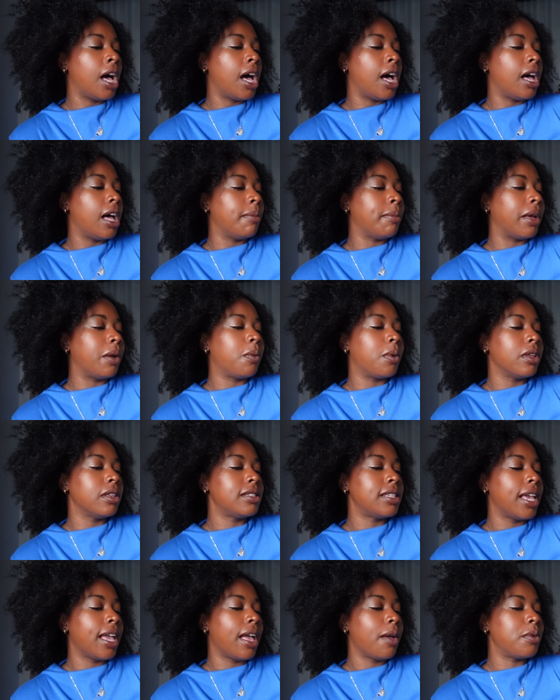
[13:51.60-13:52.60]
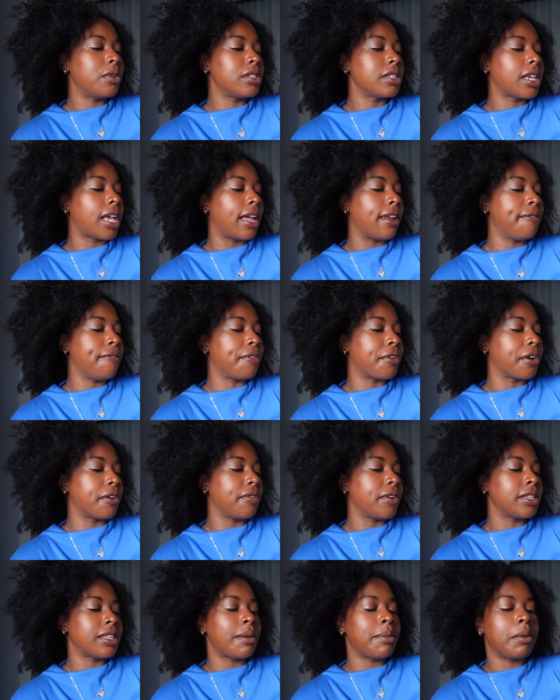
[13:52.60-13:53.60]
I will say I was kind of
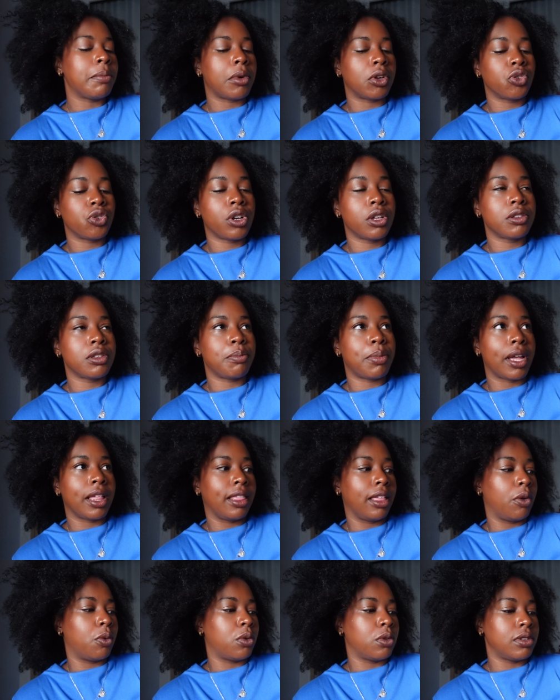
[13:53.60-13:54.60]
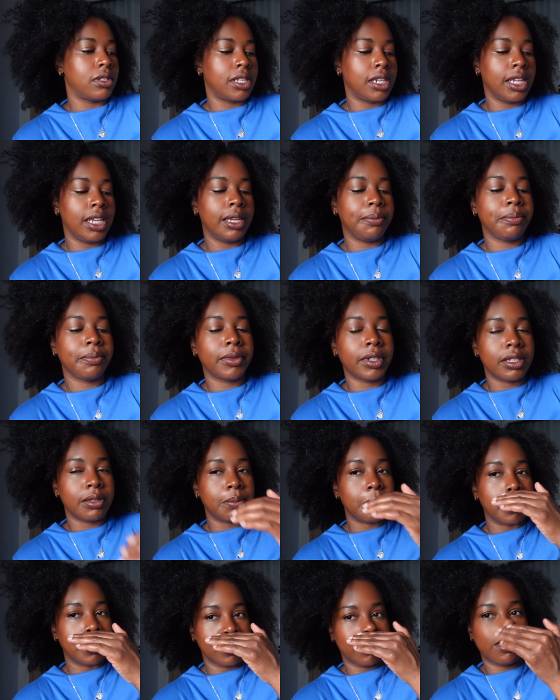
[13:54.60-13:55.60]
nervous. I mean, Montreal is a bilingual city. It's
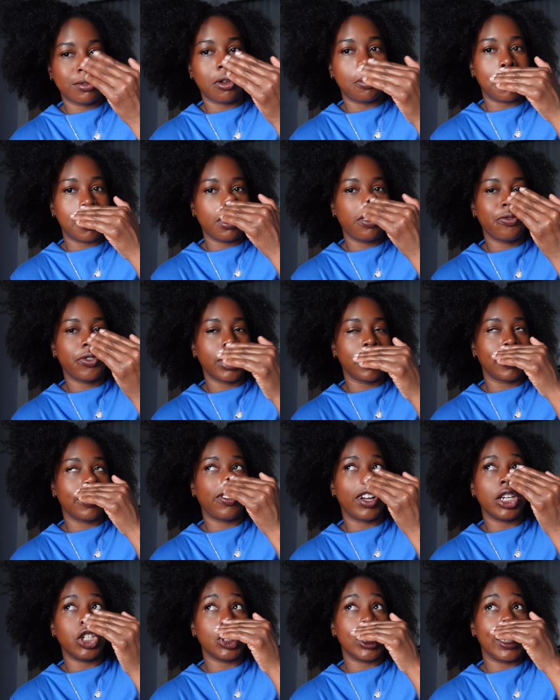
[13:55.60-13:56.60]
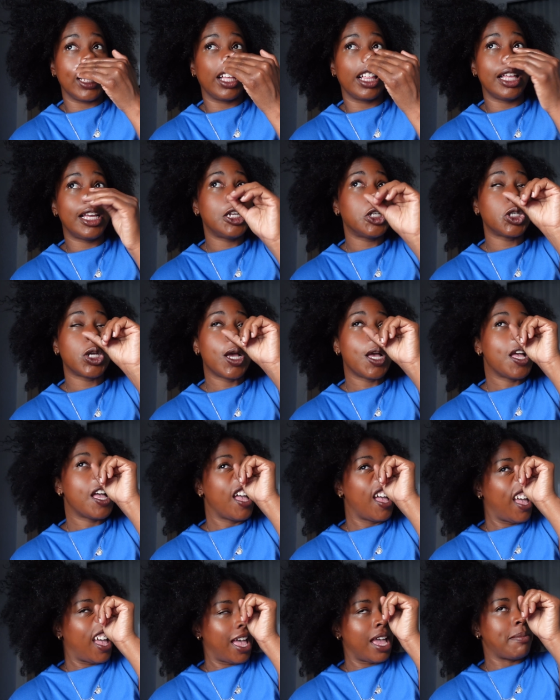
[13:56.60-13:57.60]
still both French and English,
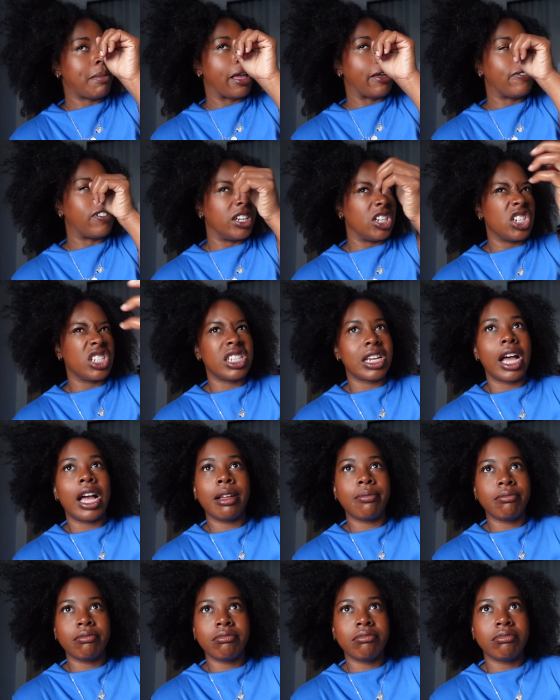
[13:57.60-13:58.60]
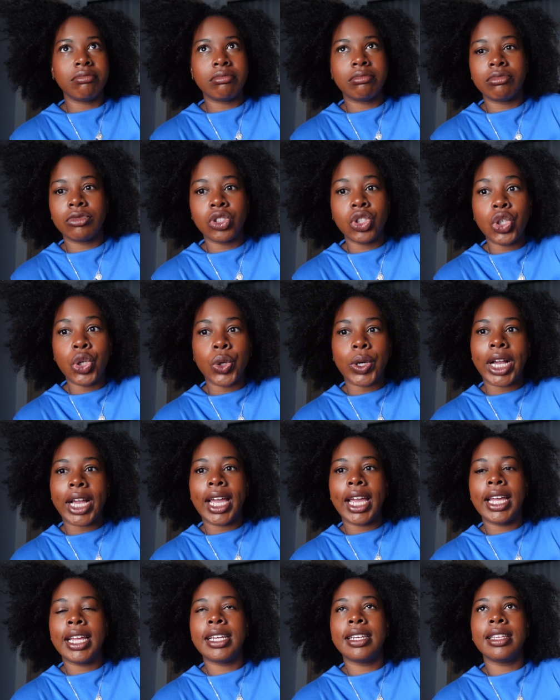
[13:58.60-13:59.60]
and my French is not
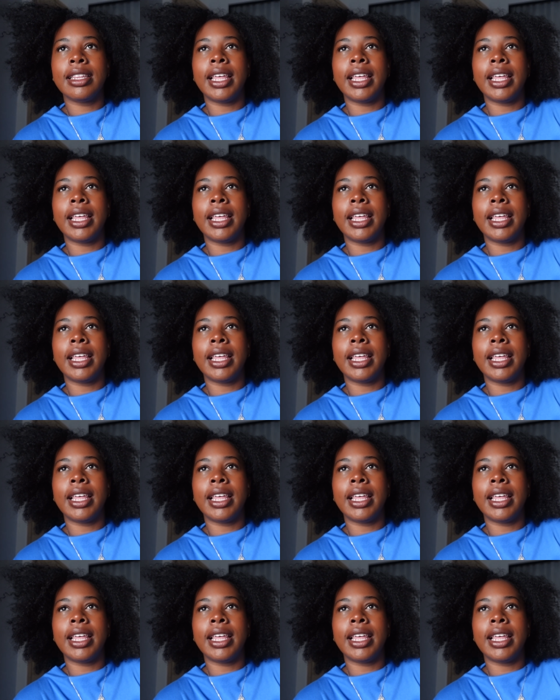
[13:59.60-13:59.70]
great.